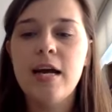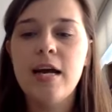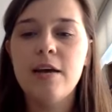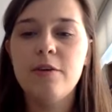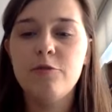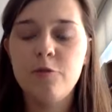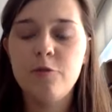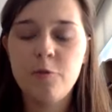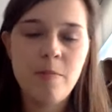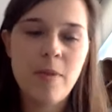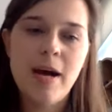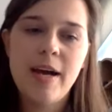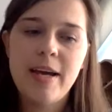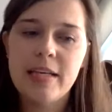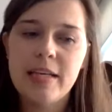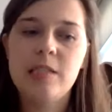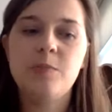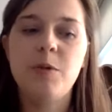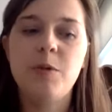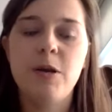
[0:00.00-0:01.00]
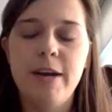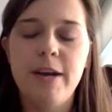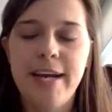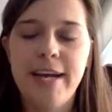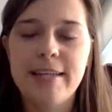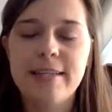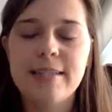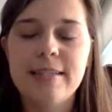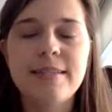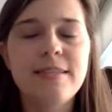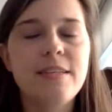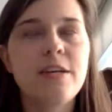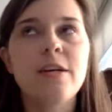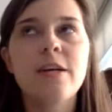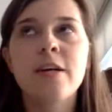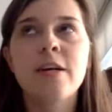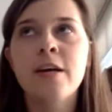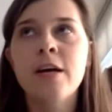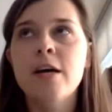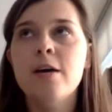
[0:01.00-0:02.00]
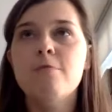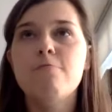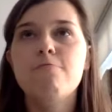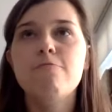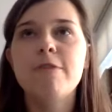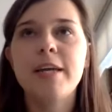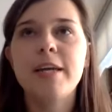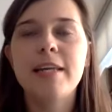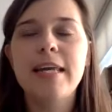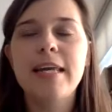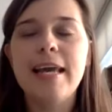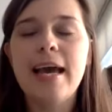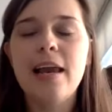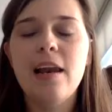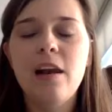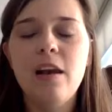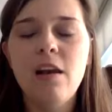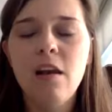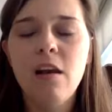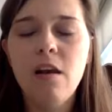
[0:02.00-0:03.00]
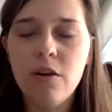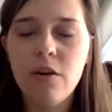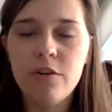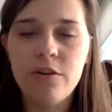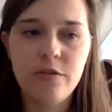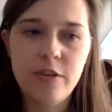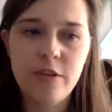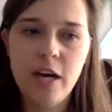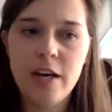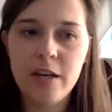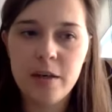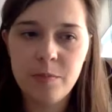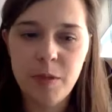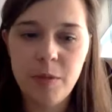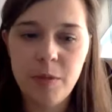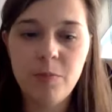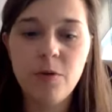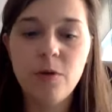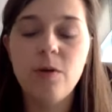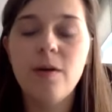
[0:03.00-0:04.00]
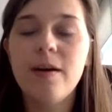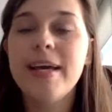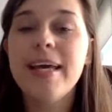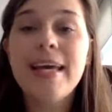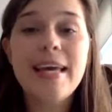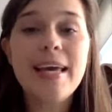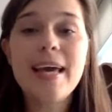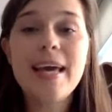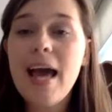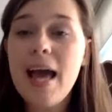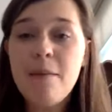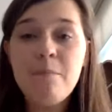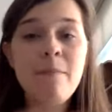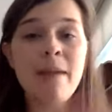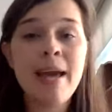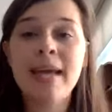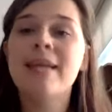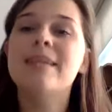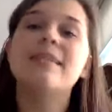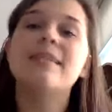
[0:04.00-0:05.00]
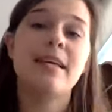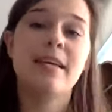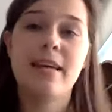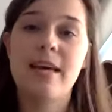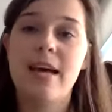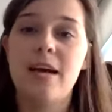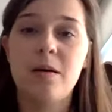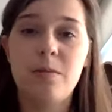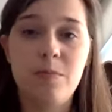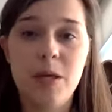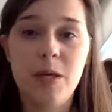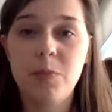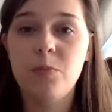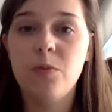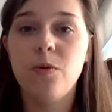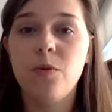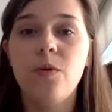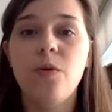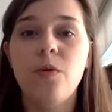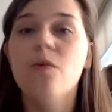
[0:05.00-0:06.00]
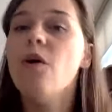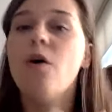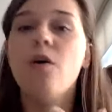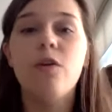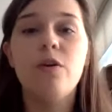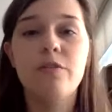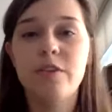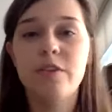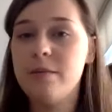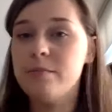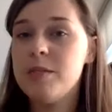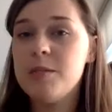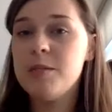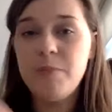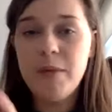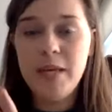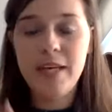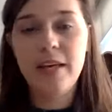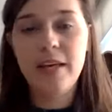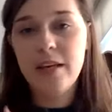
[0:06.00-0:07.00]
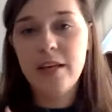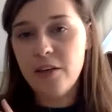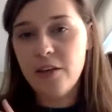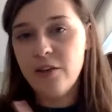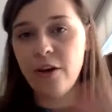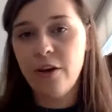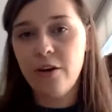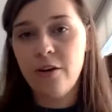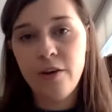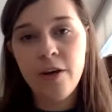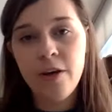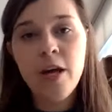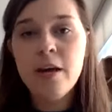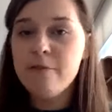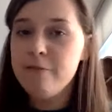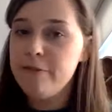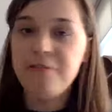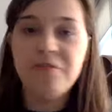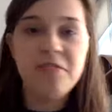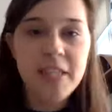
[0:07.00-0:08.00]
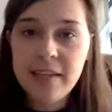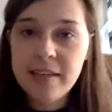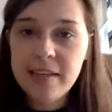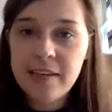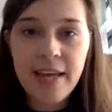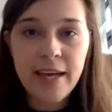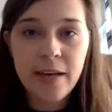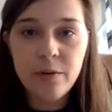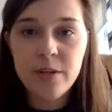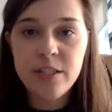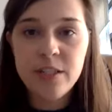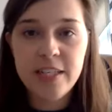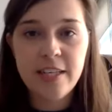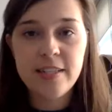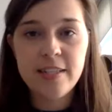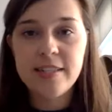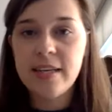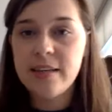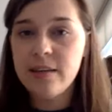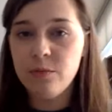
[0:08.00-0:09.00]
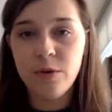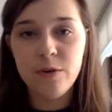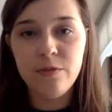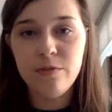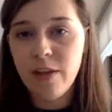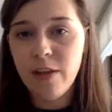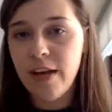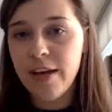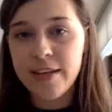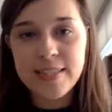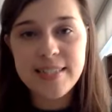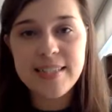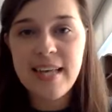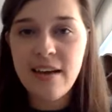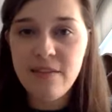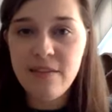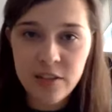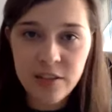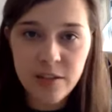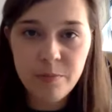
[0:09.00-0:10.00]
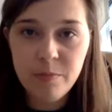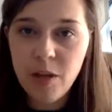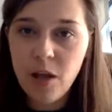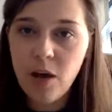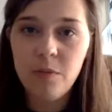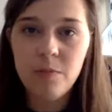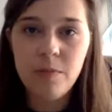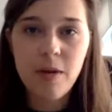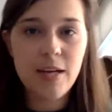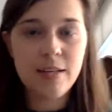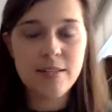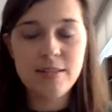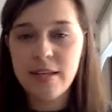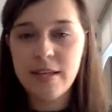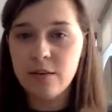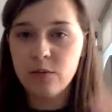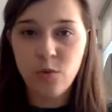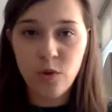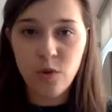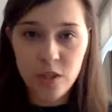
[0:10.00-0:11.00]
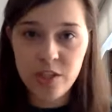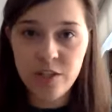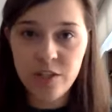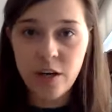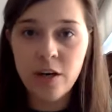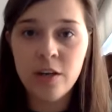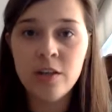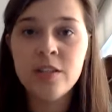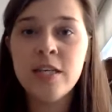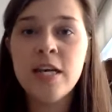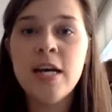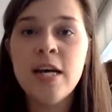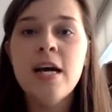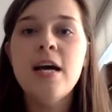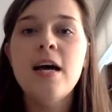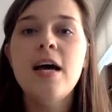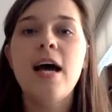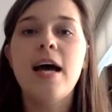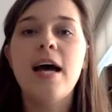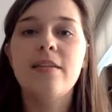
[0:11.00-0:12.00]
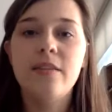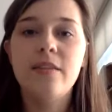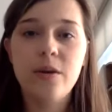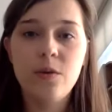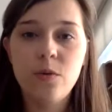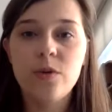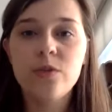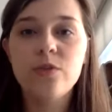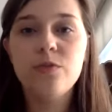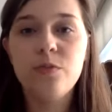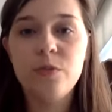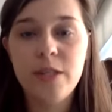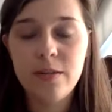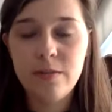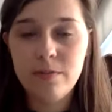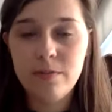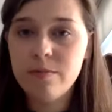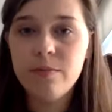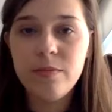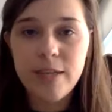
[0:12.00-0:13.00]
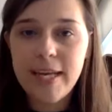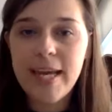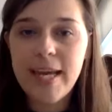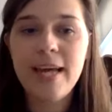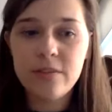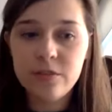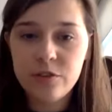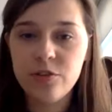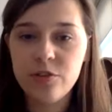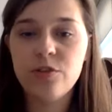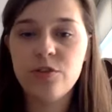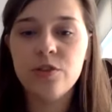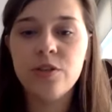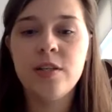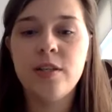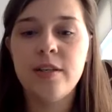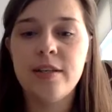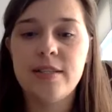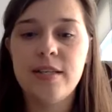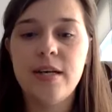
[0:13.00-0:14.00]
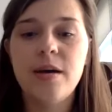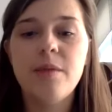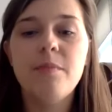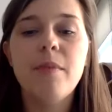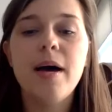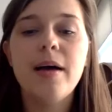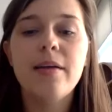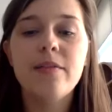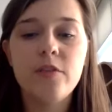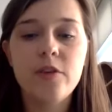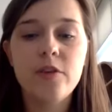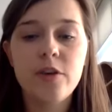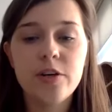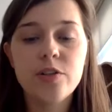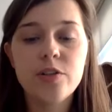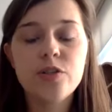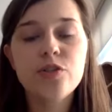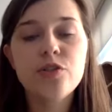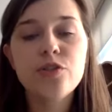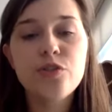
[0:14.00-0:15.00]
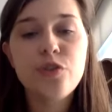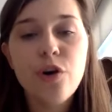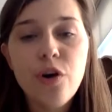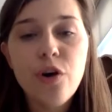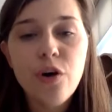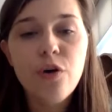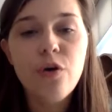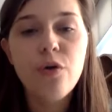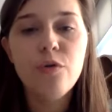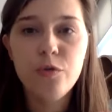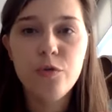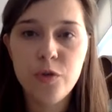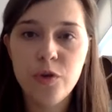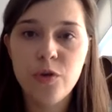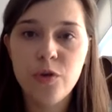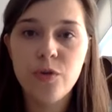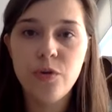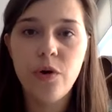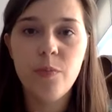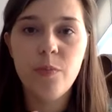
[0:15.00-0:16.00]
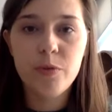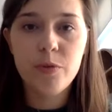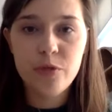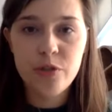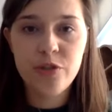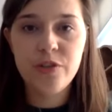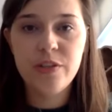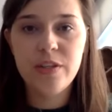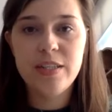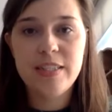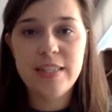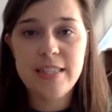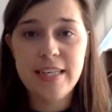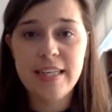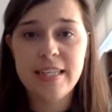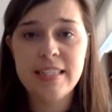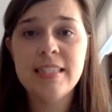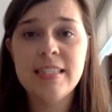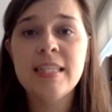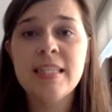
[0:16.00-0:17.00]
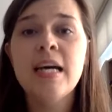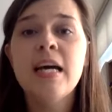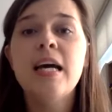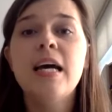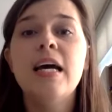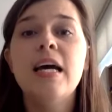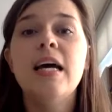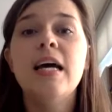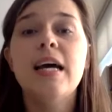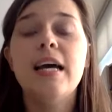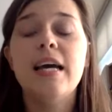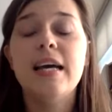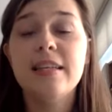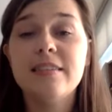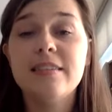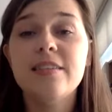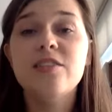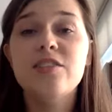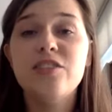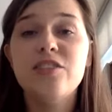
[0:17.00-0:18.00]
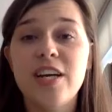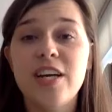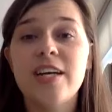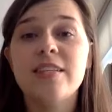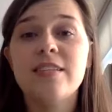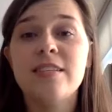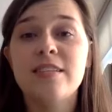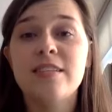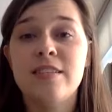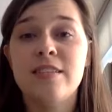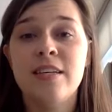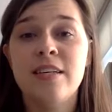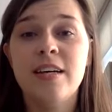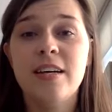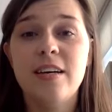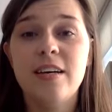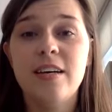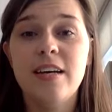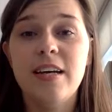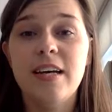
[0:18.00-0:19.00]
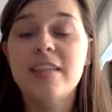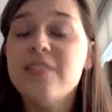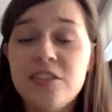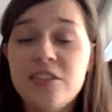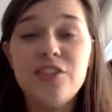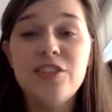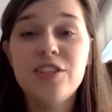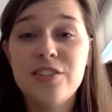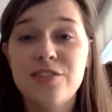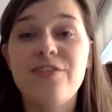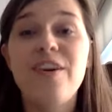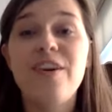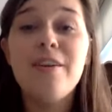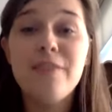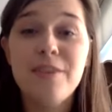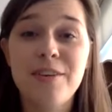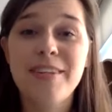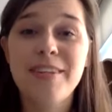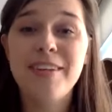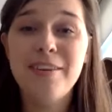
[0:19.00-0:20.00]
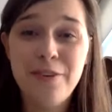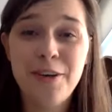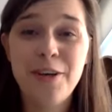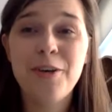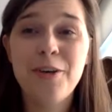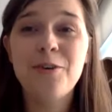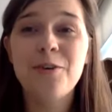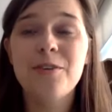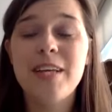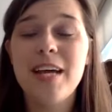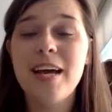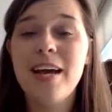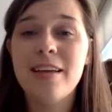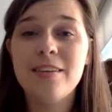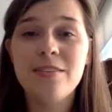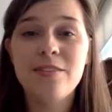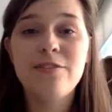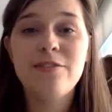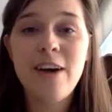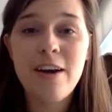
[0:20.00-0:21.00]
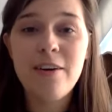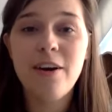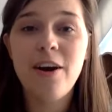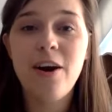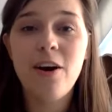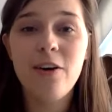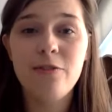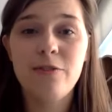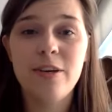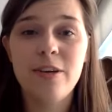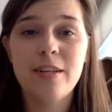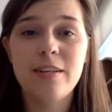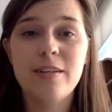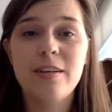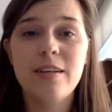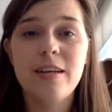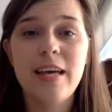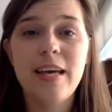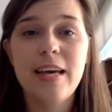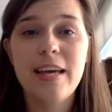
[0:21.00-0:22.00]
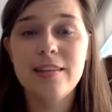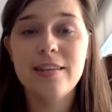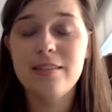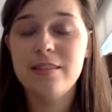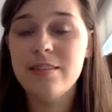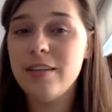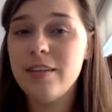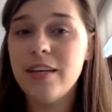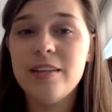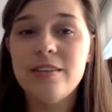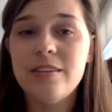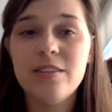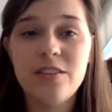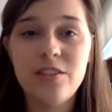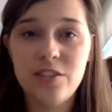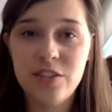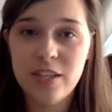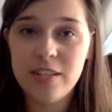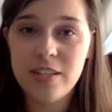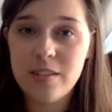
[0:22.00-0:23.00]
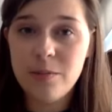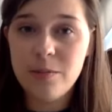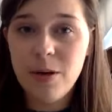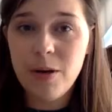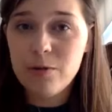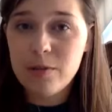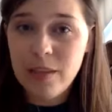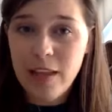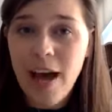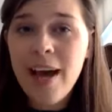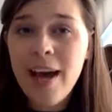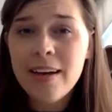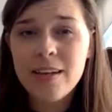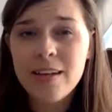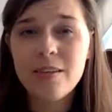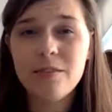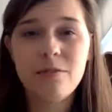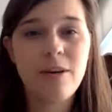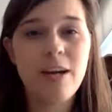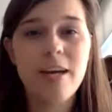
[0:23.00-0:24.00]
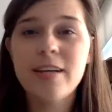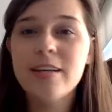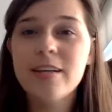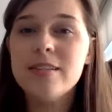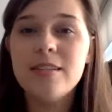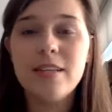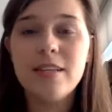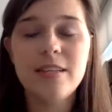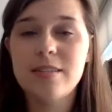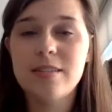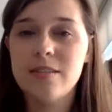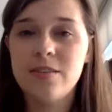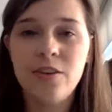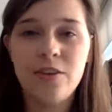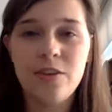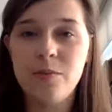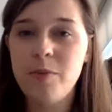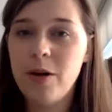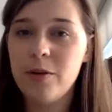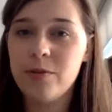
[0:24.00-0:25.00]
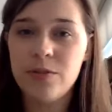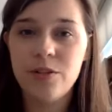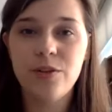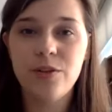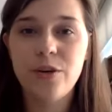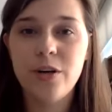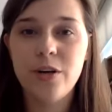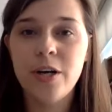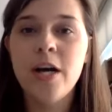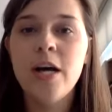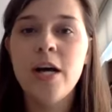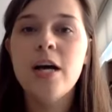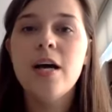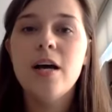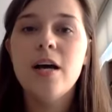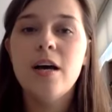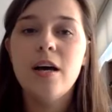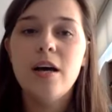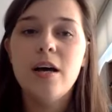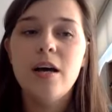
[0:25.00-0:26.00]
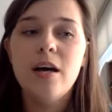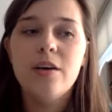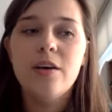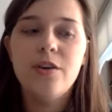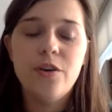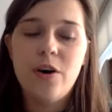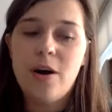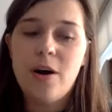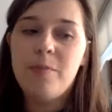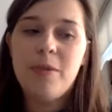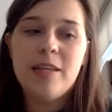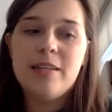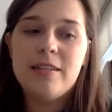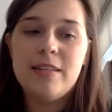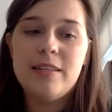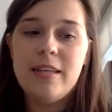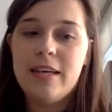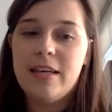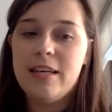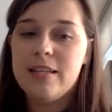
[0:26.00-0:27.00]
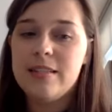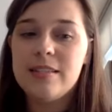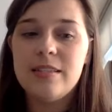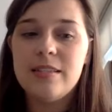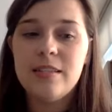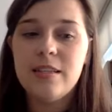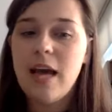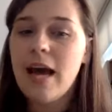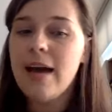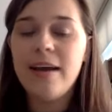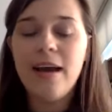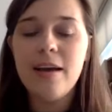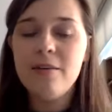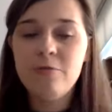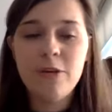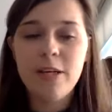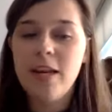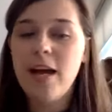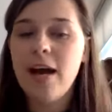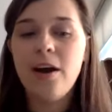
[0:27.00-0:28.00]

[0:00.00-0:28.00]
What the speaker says: from my experience, there are really a lot of young people, amazing young people, all of them speaking, you know, 15 languages and with like 7 diplomas and whatnot, and they want to get to journalism, and there are so few opportunities. It is just very difficult, and very often it is just about luck, right? It's not about your abilities. I